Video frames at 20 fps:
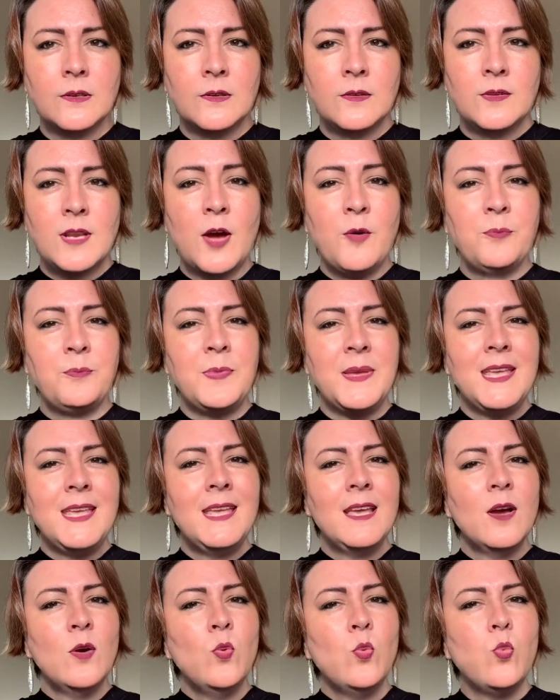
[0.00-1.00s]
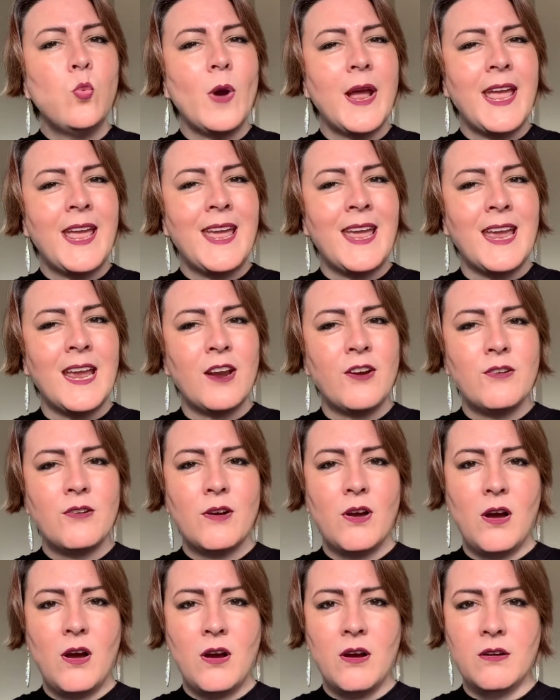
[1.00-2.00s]
Now be aware
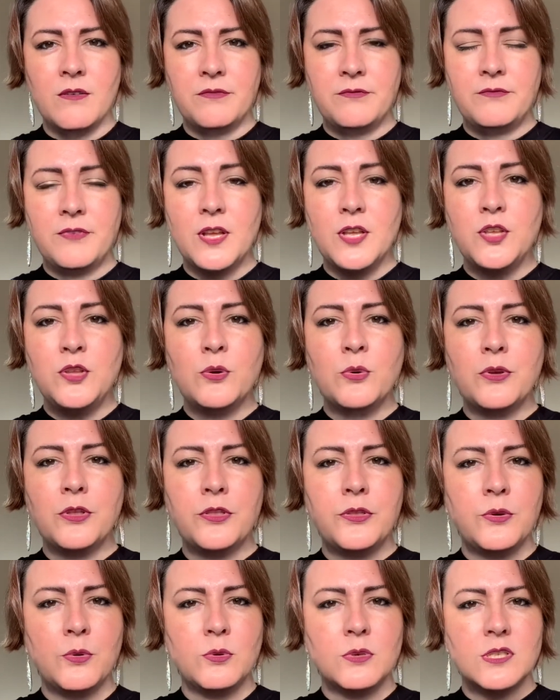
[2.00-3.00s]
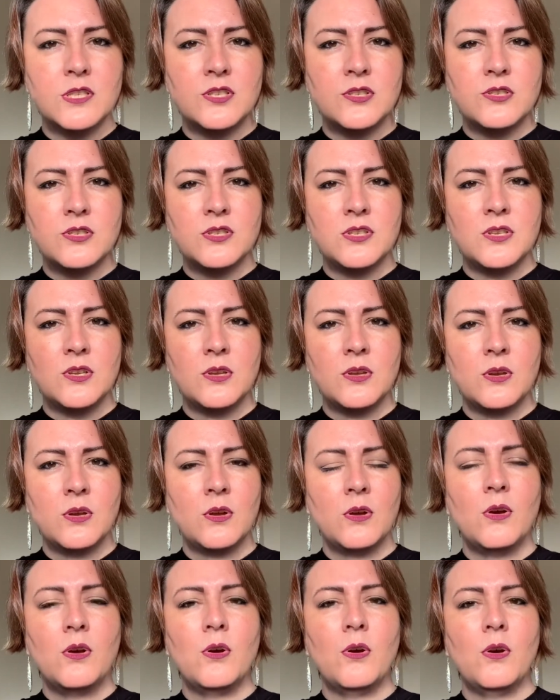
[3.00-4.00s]
of your thoughts.
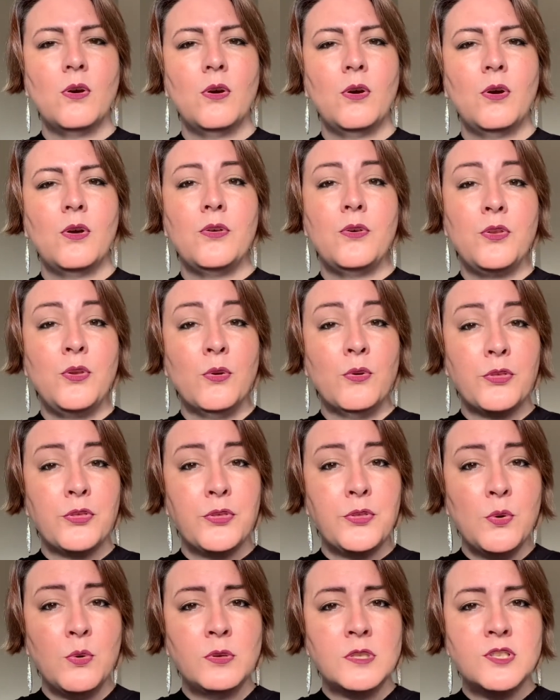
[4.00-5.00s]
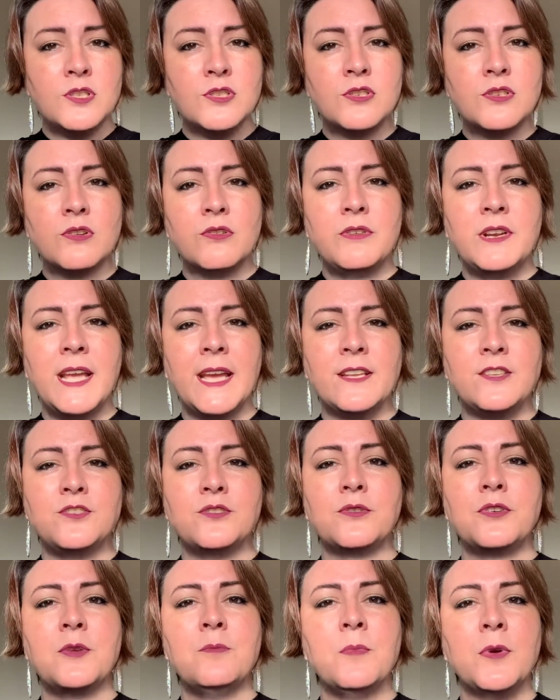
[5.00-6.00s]
Your thoughts create
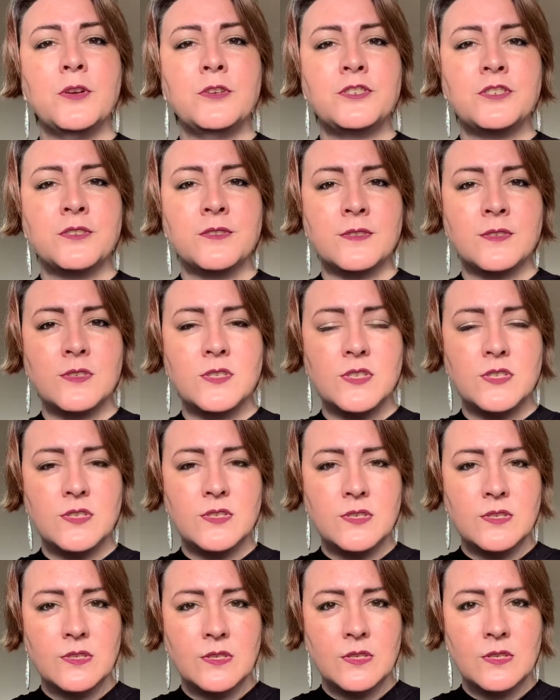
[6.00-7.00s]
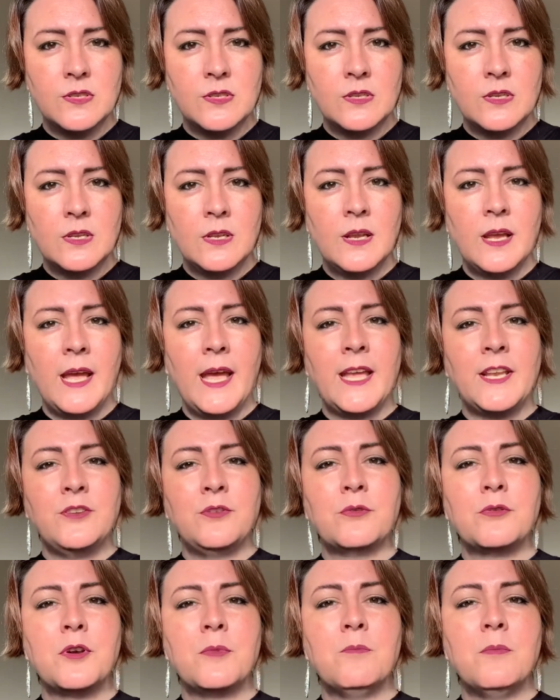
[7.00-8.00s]
your emotions. And
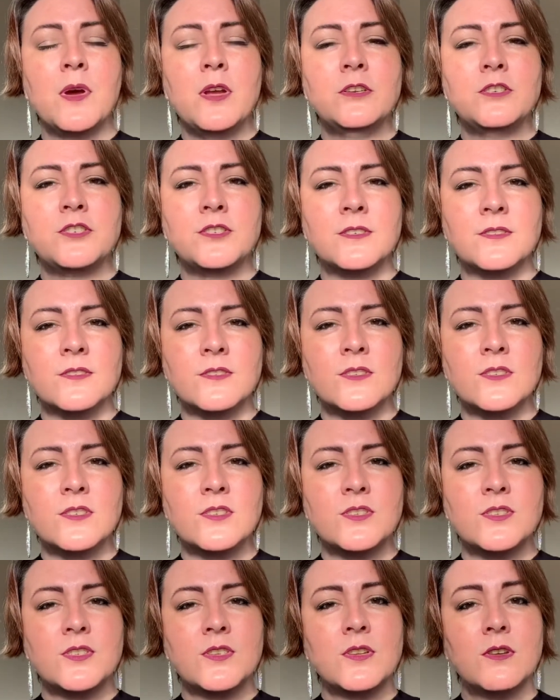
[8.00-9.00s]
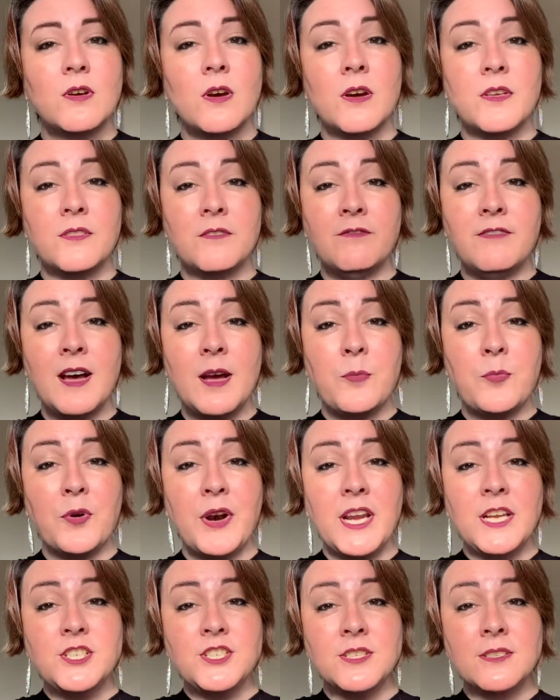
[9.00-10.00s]
your emotions are the
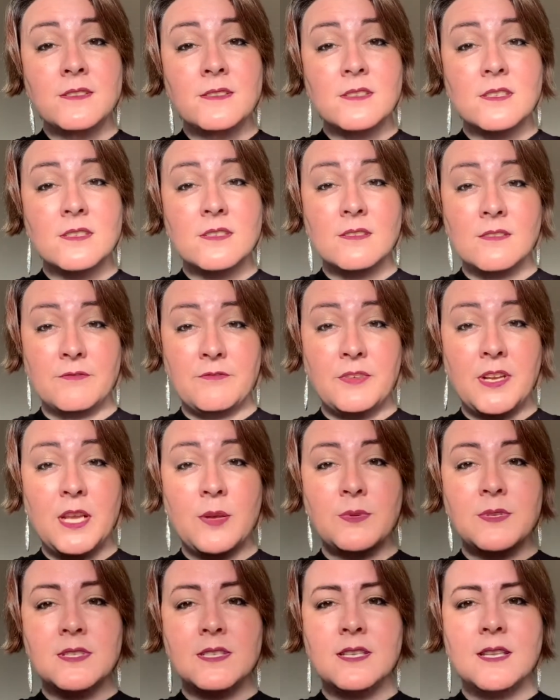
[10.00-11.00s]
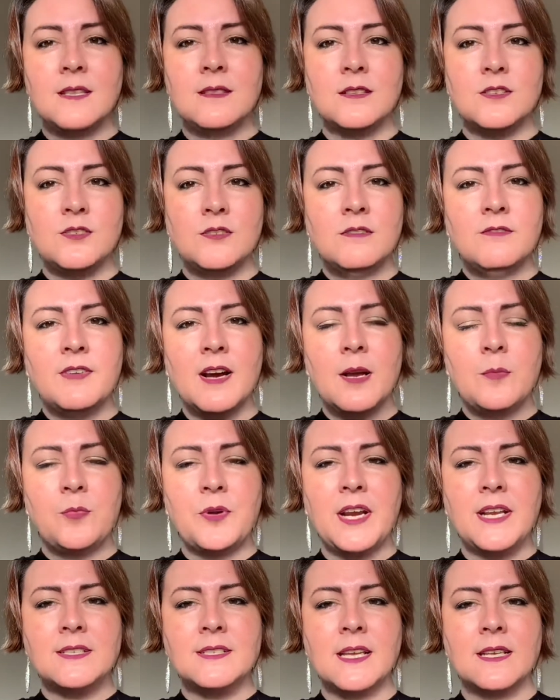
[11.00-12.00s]
vibrations, the frequency that you
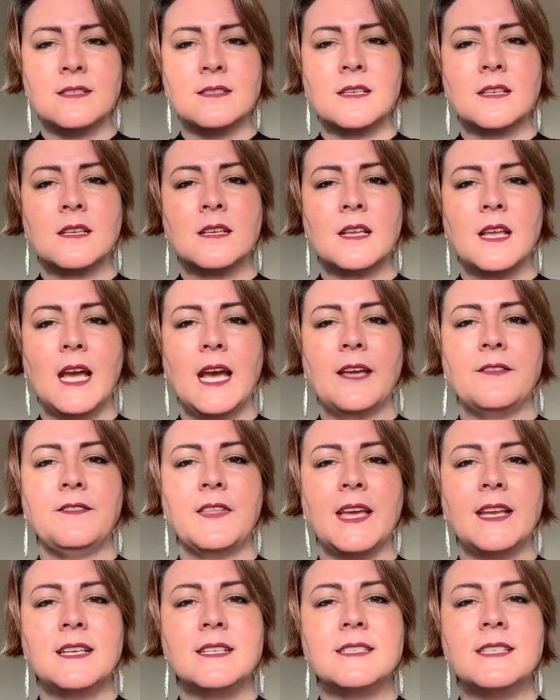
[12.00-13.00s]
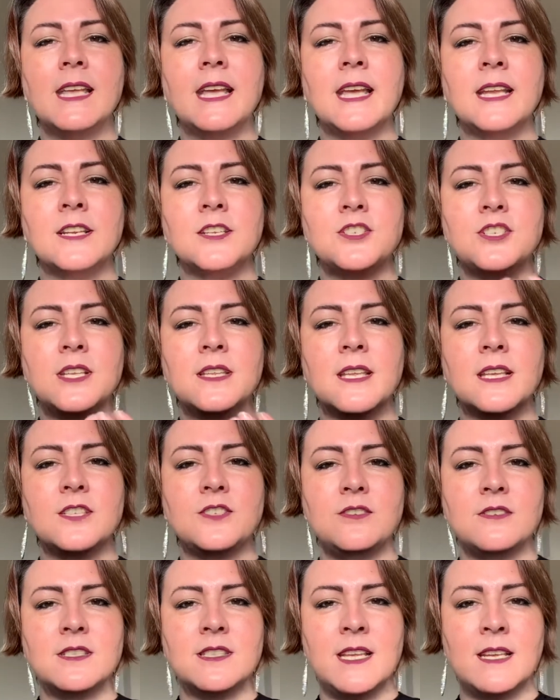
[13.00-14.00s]
vibrate at, and that is the energy that
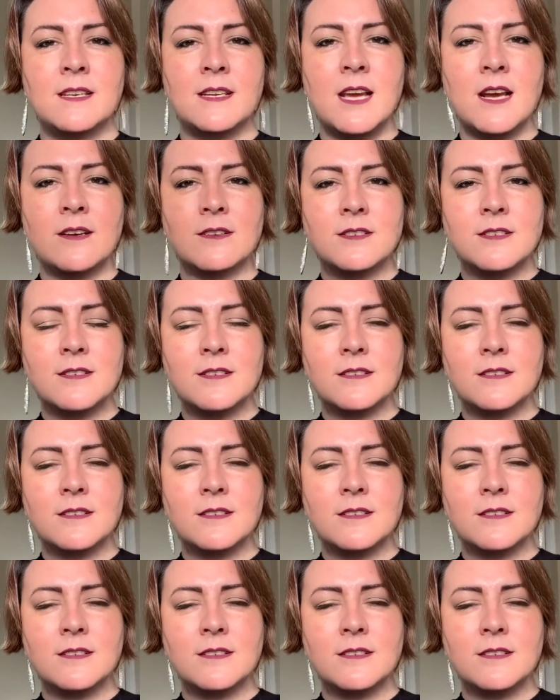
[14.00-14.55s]
you send out.